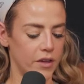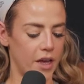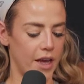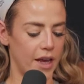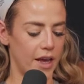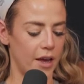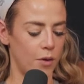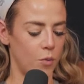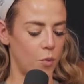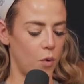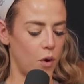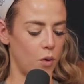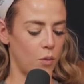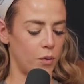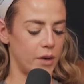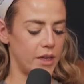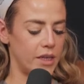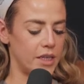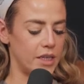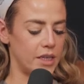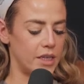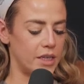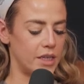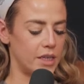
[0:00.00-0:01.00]
and what we
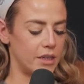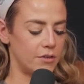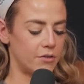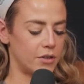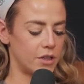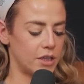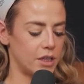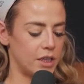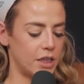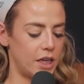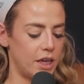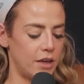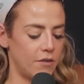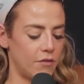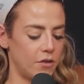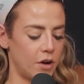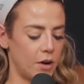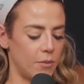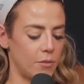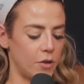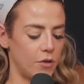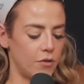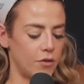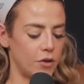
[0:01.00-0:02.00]
did differently
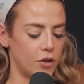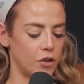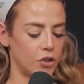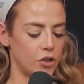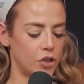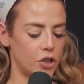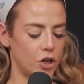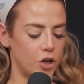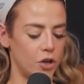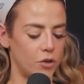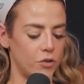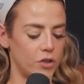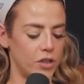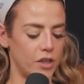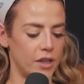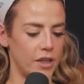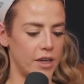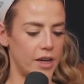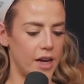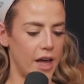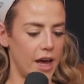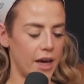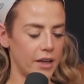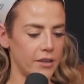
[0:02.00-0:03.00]
from the first show to
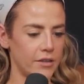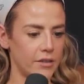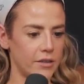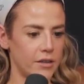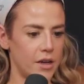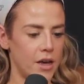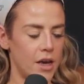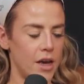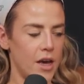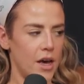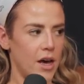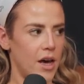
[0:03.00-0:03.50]
the next.